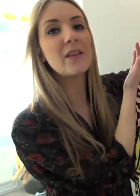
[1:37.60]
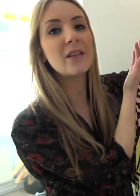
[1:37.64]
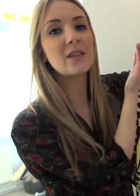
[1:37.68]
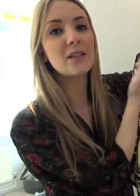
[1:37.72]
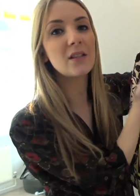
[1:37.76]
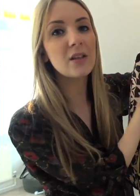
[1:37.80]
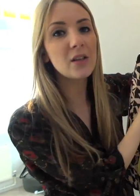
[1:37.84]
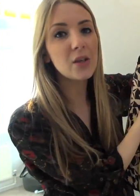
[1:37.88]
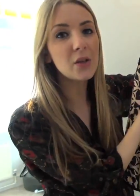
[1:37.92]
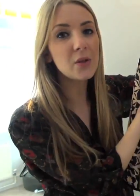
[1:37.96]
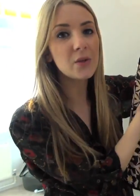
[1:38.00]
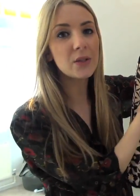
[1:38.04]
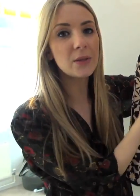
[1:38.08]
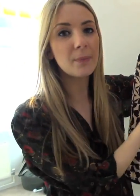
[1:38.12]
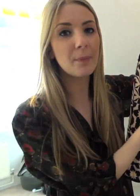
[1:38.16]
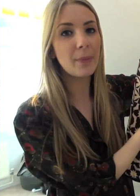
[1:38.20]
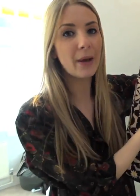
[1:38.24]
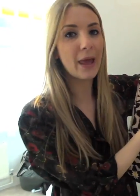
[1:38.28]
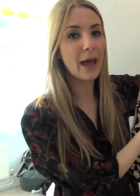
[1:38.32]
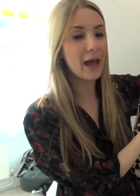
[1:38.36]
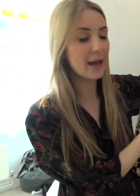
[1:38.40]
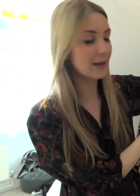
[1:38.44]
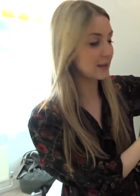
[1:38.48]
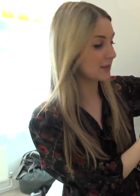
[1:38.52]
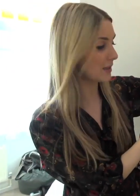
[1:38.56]
there's the nudes and
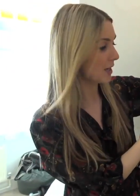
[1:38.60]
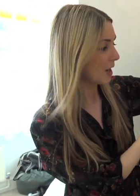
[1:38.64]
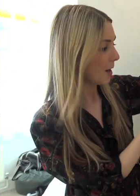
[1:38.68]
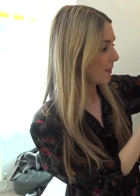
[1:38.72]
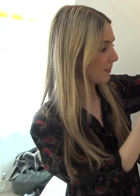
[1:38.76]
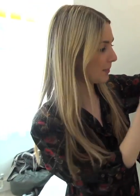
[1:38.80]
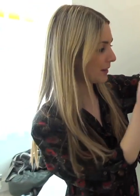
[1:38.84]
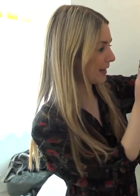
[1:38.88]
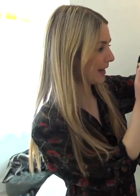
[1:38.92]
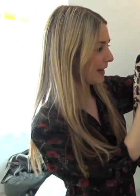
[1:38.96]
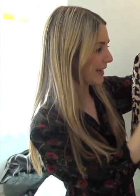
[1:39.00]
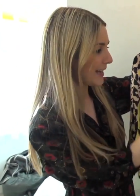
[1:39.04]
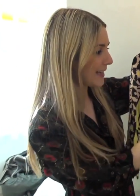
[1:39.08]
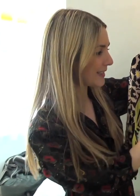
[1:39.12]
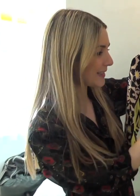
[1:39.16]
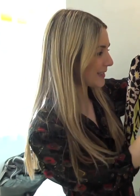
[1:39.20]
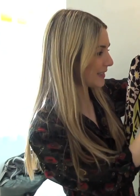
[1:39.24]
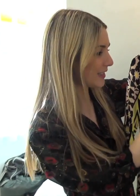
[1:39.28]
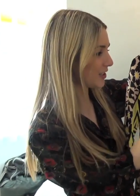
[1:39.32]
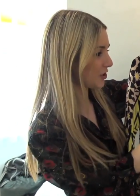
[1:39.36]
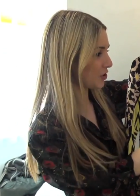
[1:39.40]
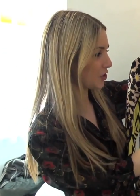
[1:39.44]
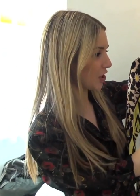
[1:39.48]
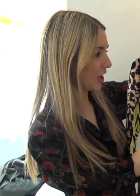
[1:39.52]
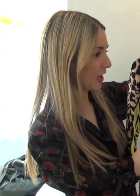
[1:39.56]
blacks, but there is
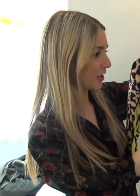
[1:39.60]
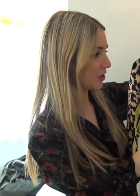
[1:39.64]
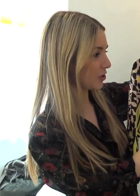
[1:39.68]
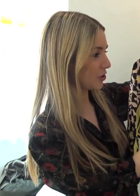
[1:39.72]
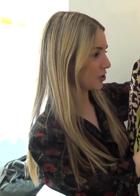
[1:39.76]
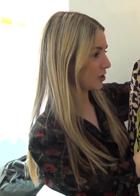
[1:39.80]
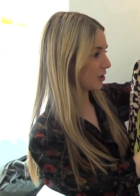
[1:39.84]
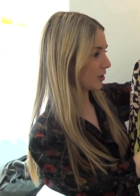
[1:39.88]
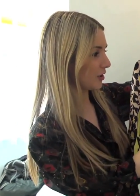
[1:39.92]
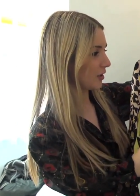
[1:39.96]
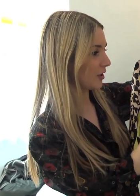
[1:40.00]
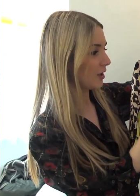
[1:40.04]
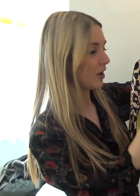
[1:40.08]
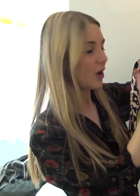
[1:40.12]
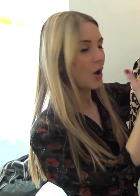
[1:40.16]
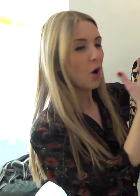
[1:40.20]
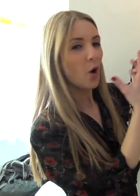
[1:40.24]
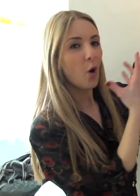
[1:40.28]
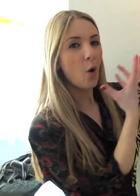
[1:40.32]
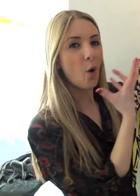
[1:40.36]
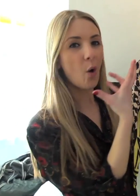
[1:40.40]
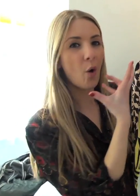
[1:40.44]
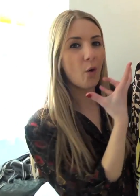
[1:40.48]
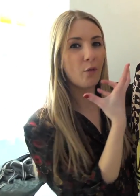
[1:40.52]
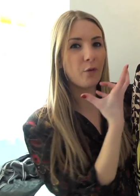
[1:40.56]
an injection
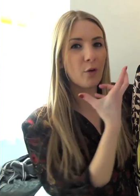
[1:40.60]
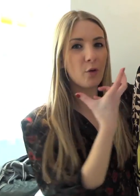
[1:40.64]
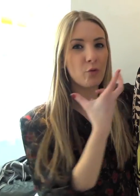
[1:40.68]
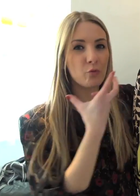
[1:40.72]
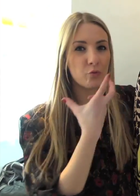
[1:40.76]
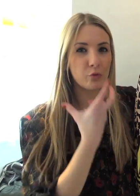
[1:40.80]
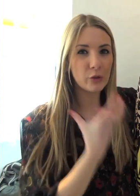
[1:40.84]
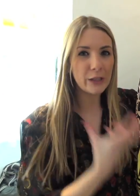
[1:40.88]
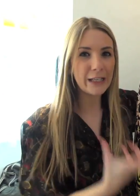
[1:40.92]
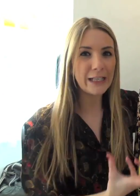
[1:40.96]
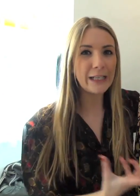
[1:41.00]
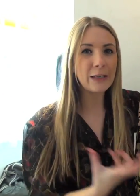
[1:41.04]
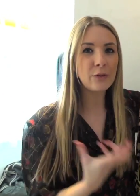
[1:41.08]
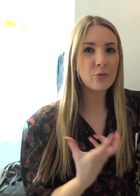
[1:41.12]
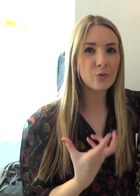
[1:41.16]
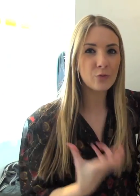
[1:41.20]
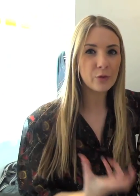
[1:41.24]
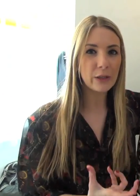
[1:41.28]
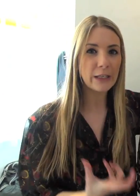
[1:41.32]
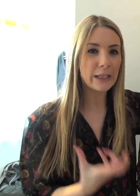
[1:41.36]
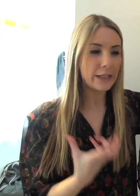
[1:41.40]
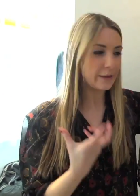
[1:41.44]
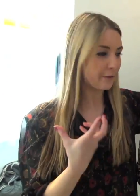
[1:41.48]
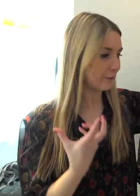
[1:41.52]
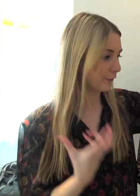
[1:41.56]
of really,
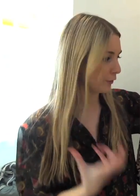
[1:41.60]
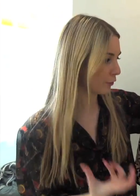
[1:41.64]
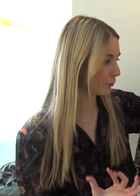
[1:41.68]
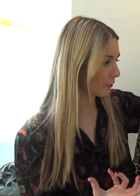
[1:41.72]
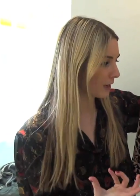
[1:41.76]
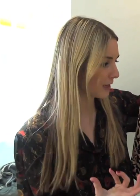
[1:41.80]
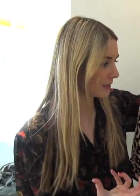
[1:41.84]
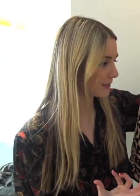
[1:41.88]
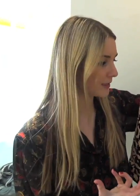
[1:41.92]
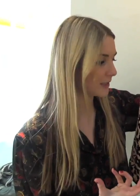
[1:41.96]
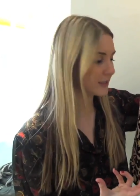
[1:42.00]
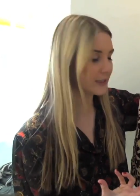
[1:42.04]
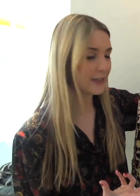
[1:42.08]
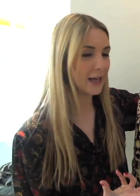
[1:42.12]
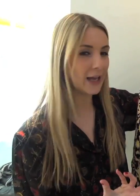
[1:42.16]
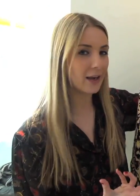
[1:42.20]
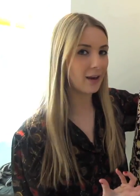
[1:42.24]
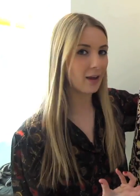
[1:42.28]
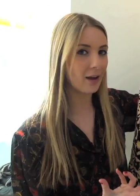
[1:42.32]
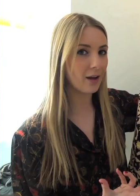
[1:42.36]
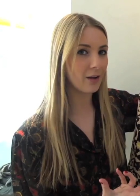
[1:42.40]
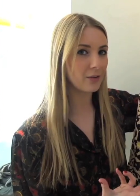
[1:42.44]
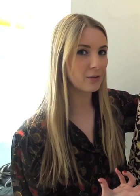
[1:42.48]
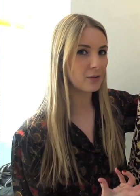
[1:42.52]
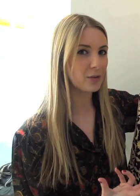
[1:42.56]
really fluorescent
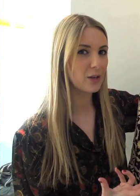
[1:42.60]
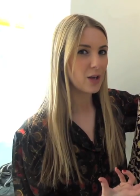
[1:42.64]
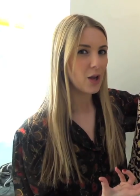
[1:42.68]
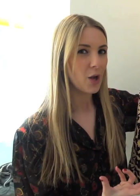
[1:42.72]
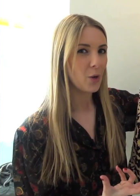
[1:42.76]
yellow,